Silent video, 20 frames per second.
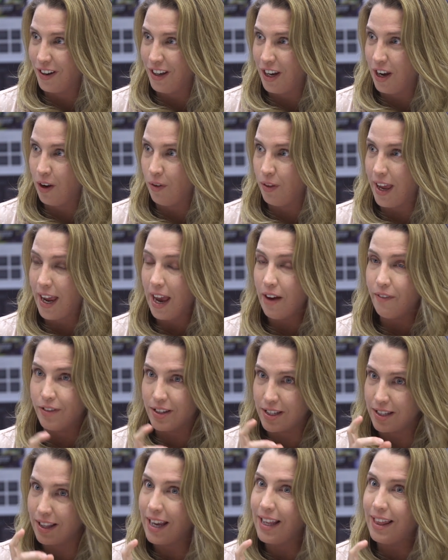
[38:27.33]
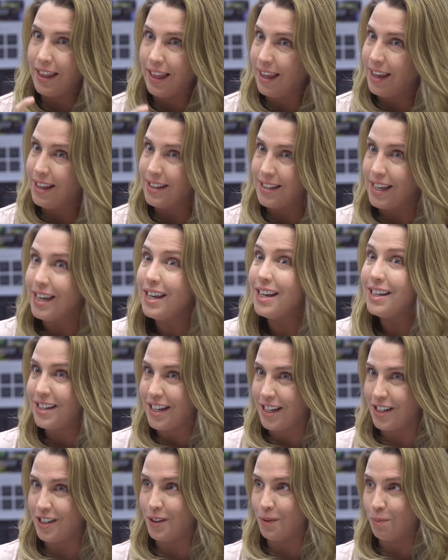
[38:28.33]
They have it's
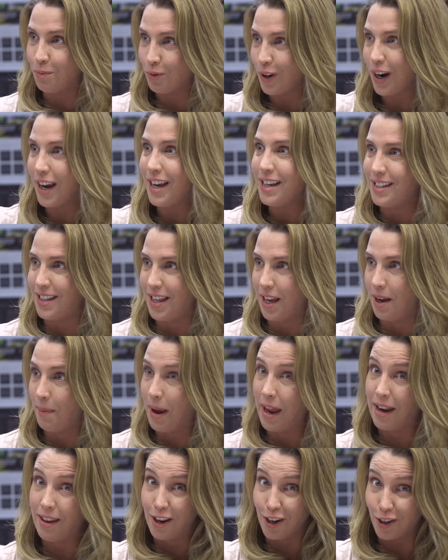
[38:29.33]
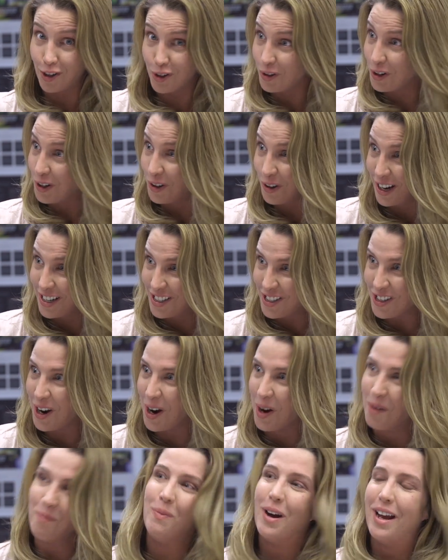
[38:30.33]
easy to praise them and they're doing a great
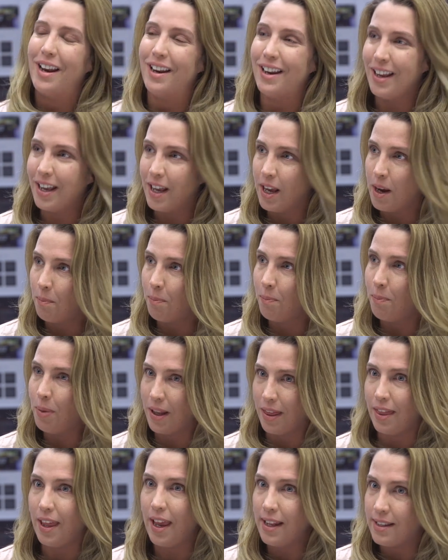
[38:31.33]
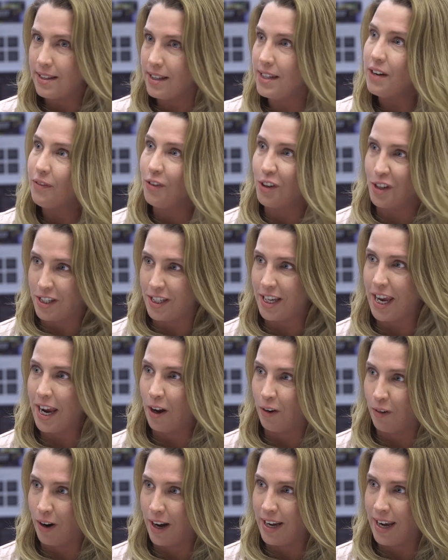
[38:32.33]
job, but it's a different
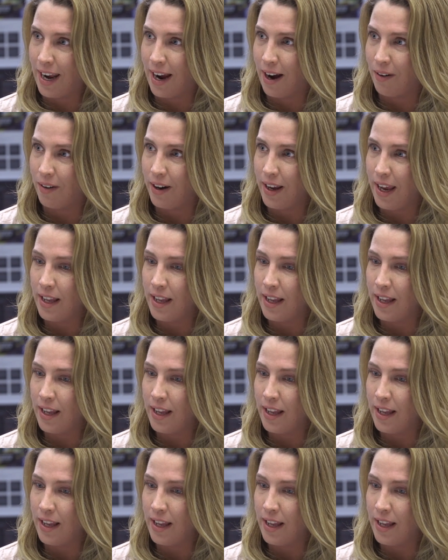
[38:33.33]
scale right now.